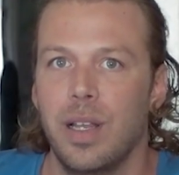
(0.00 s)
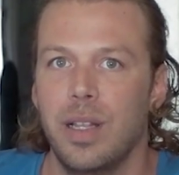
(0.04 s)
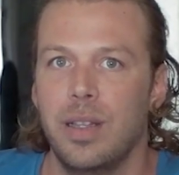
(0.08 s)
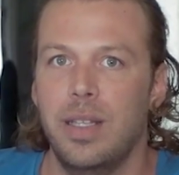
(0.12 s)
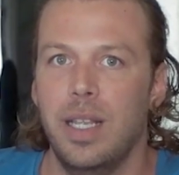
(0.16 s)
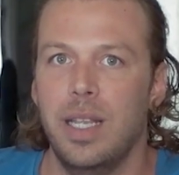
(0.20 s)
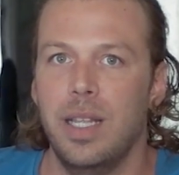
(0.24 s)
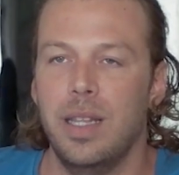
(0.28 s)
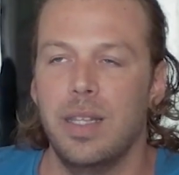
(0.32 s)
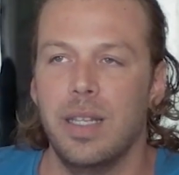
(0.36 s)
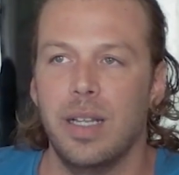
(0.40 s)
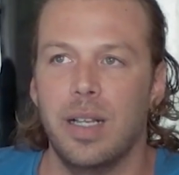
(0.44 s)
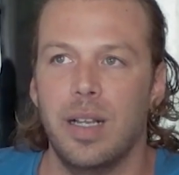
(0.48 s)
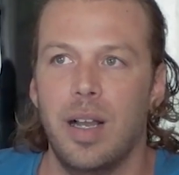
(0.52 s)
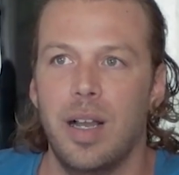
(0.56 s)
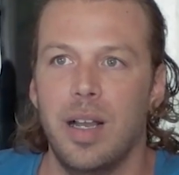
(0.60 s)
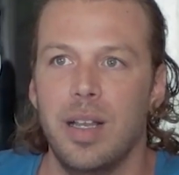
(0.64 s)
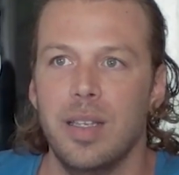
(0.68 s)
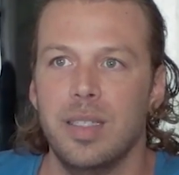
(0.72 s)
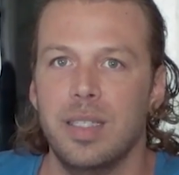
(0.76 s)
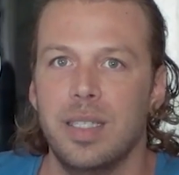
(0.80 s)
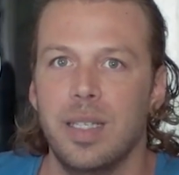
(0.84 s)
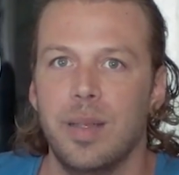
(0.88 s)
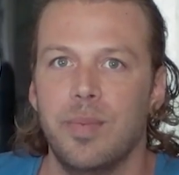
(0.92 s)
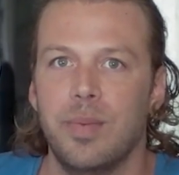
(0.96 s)
then the
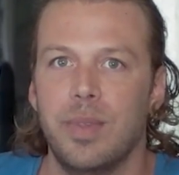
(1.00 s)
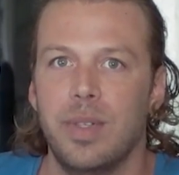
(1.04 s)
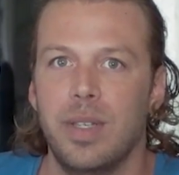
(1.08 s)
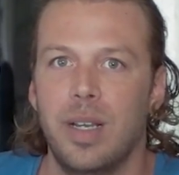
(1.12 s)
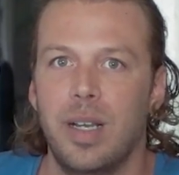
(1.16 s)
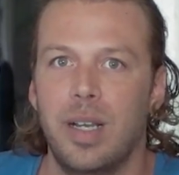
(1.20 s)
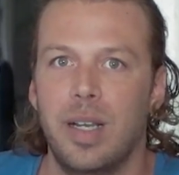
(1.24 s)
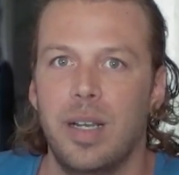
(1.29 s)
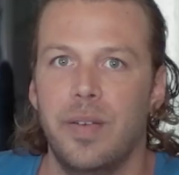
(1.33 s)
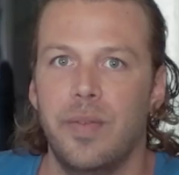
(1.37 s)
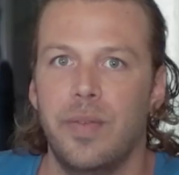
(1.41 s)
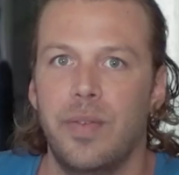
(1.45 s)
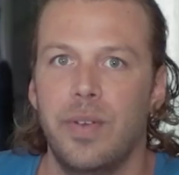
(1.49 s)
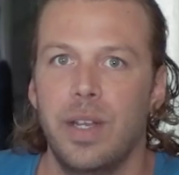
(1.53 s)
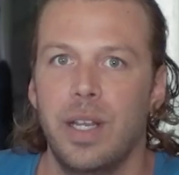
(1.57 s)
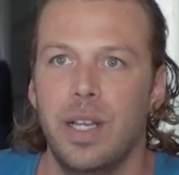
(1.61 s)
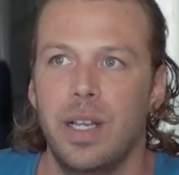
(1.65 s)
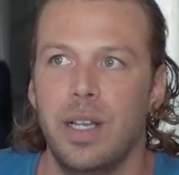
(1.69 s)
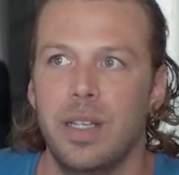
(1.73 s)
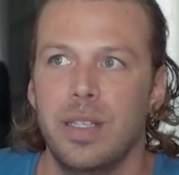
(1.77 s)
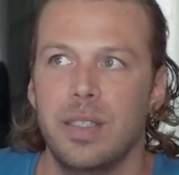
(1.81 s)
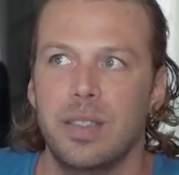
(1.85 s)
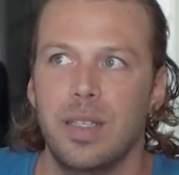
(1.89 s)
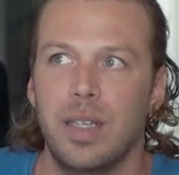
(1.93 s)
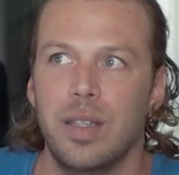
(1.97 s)
concept of
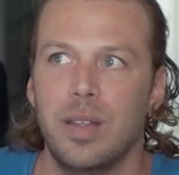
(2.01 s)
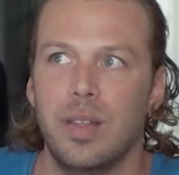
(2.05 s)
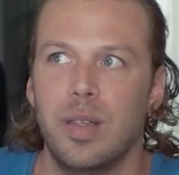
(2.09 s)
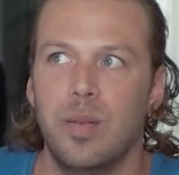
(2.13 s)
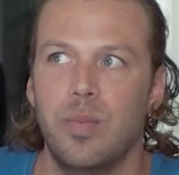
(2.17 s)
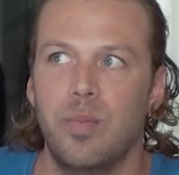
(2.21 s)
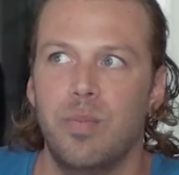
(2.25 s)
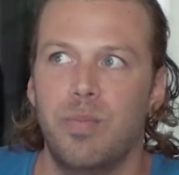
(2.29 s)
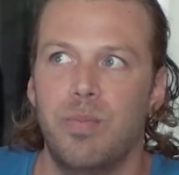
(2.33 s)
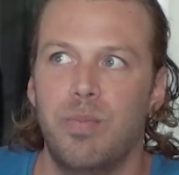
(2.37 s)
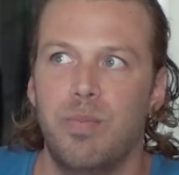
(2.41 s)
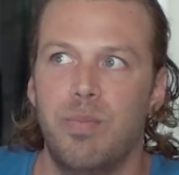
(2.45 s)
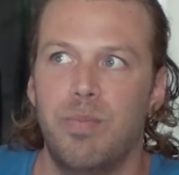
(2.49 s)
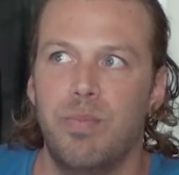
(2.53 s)
something